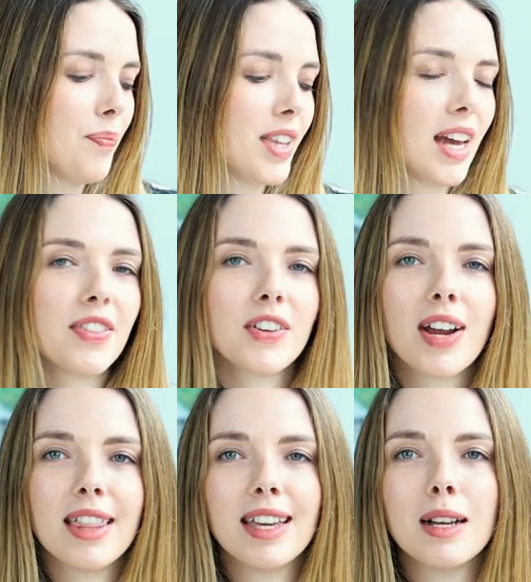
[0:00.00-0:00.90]
The other
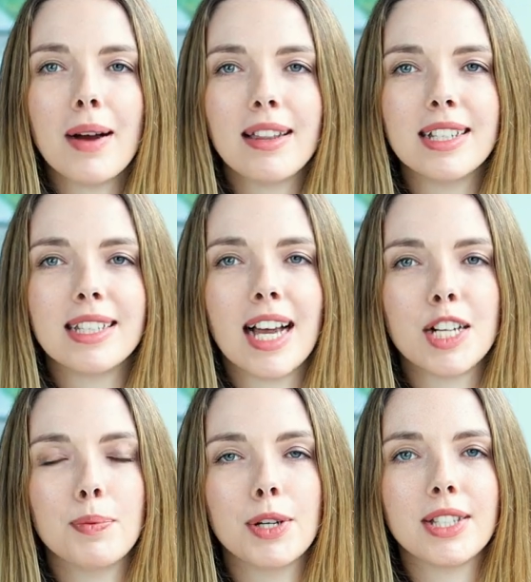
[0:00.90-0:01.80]
great thing about these
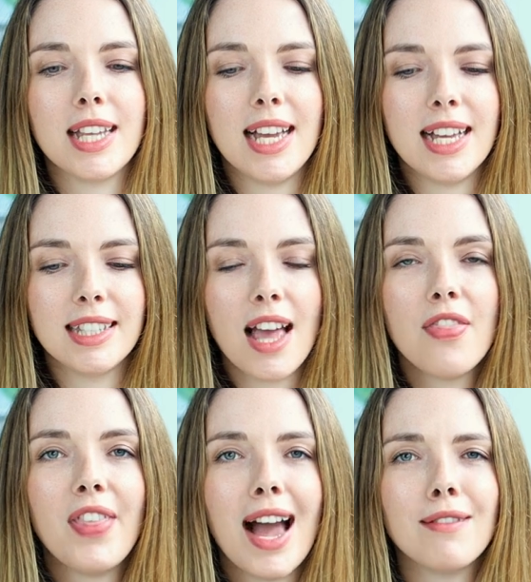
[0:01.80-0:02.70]
sketchbooks is
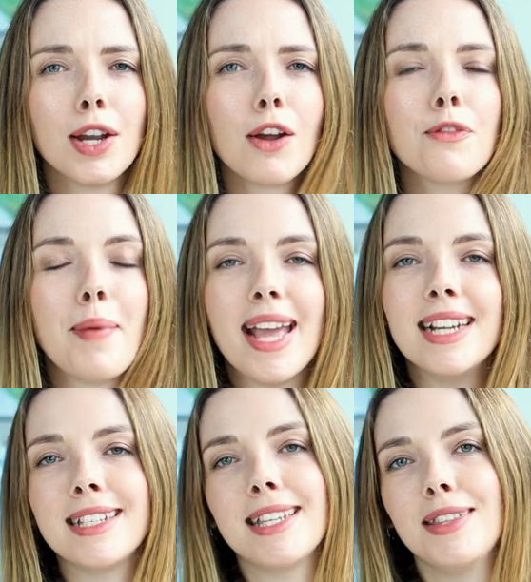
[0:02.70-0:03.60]
they have a lot of
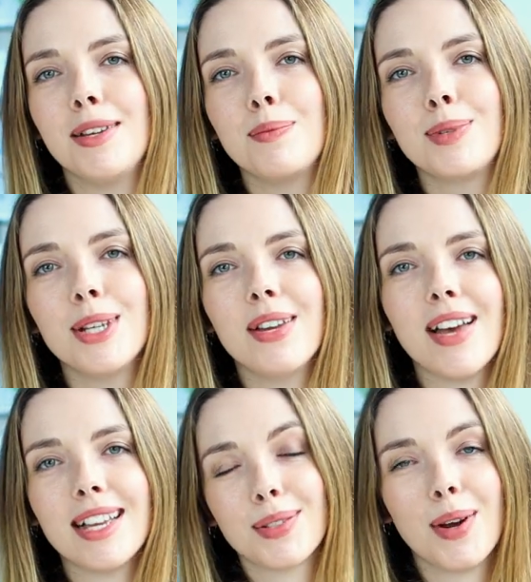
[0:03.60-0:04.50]
pages in them, so
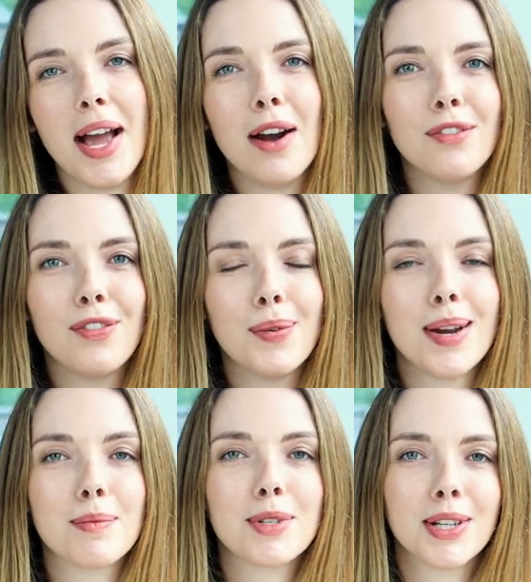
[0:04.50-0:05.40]
that's quite helpful
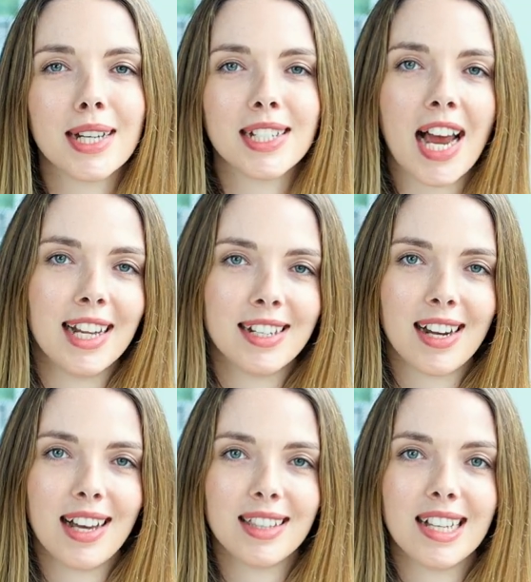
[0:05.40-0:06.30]
when I'm doing a challenge
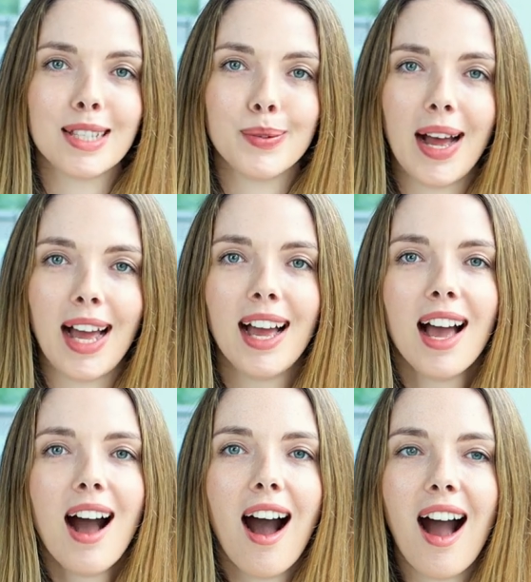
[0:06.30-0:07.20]
like this where
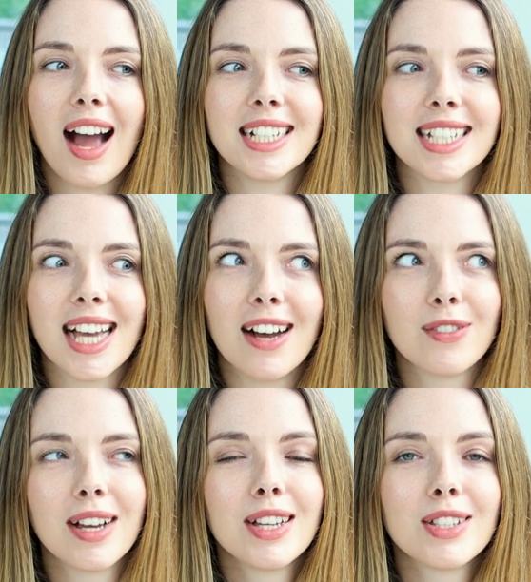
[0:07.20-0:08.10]
I just
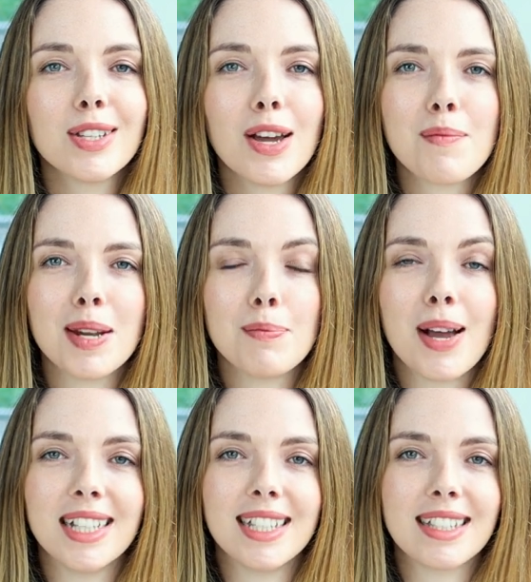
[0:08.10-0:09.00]
have so many
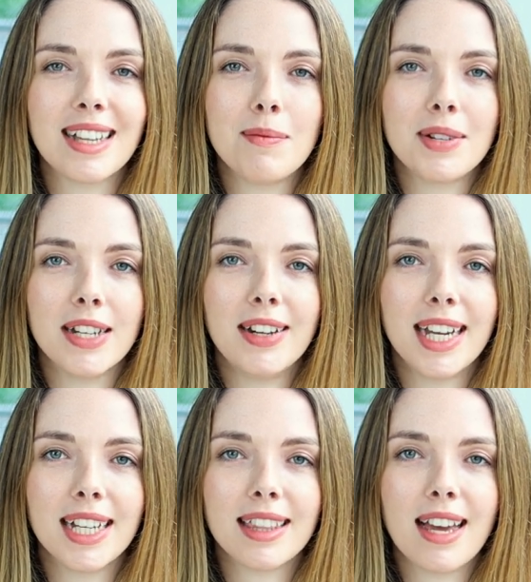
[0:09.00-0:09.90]
paintings that I'm
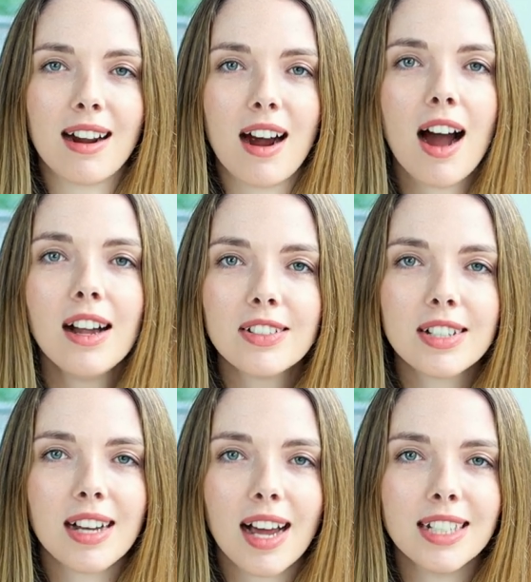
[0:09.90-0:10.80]
doing. There are
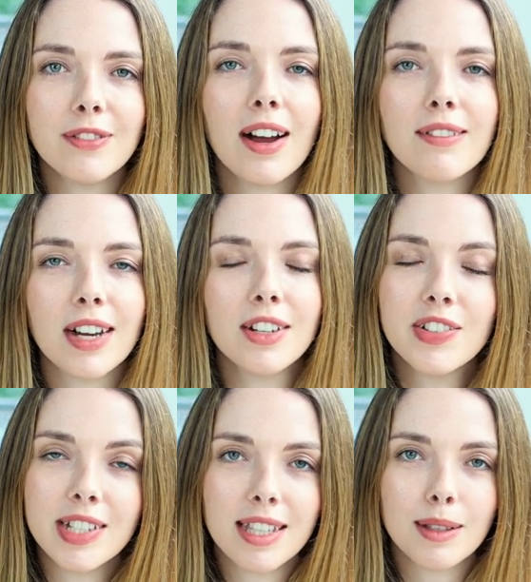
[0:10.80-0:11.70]
195
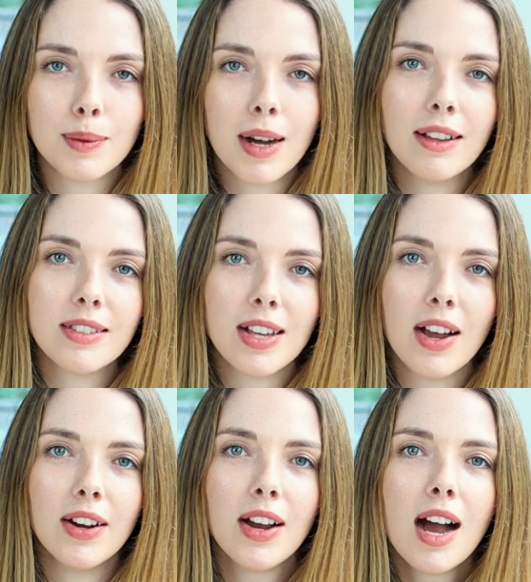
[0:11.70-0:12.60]
countries in the world,
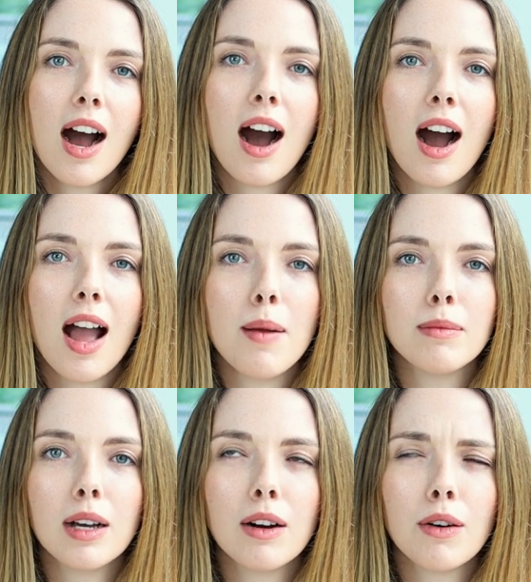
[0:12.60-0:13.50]
so
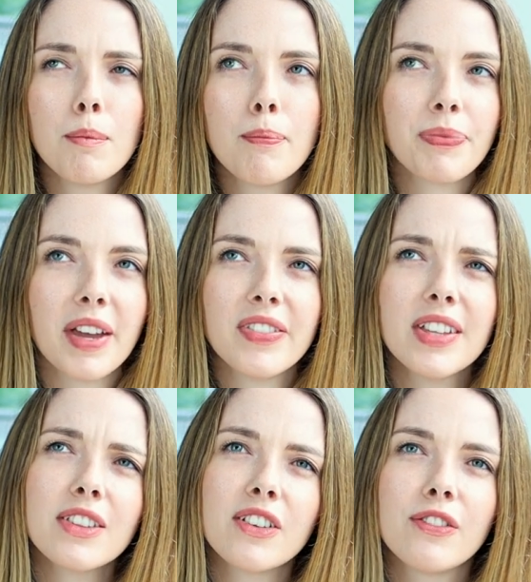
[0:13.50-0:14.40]
I'm on, I
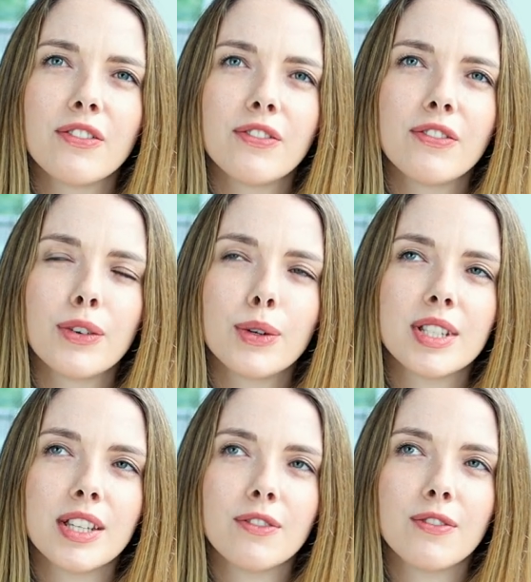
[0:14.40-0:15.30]
think, the
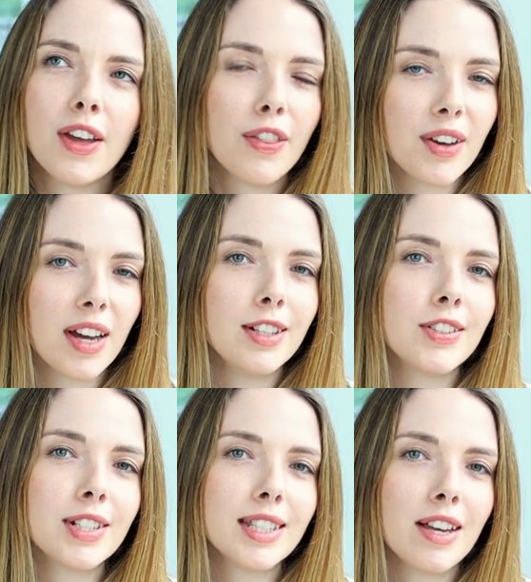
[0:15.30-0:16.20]
45th
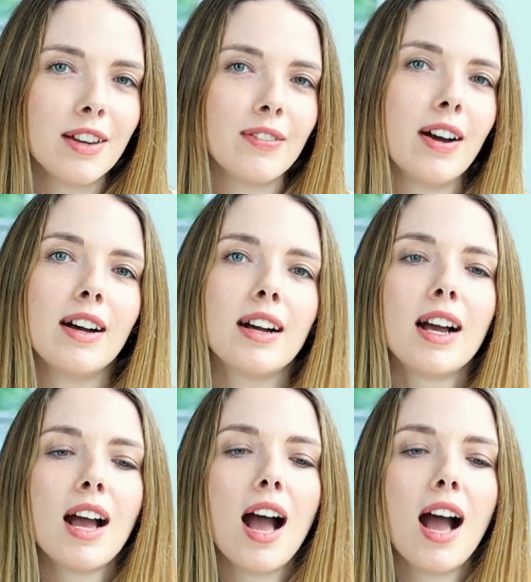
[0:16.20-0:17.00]
country so far.